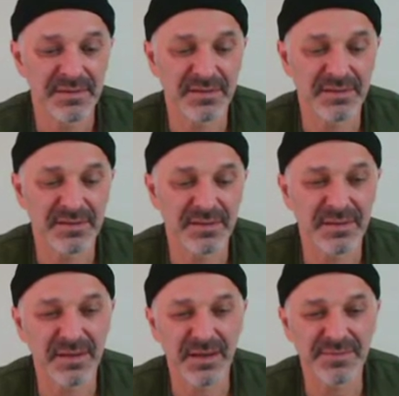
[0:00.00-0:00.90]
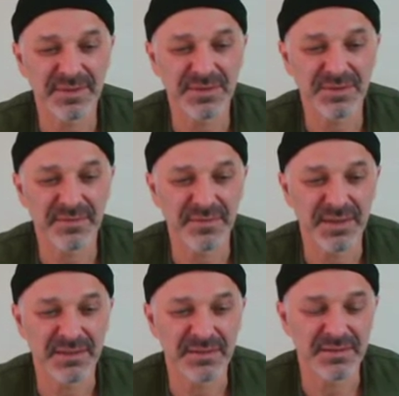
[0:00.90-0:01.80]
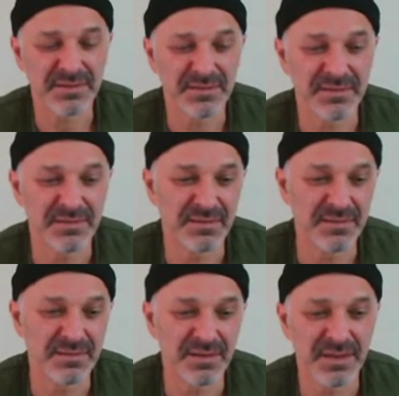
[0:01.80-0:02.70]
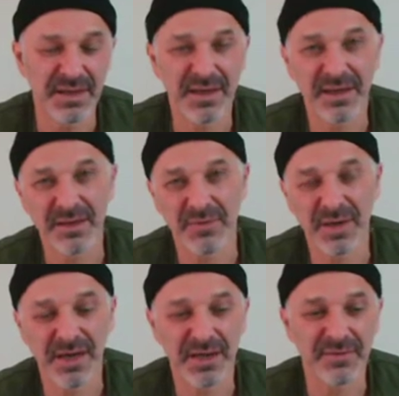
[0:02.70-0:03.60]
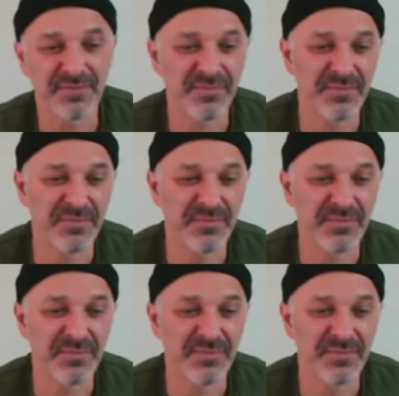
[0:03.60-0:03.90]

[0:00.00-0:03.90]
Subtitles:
and then you have to sort of like delineate what kind of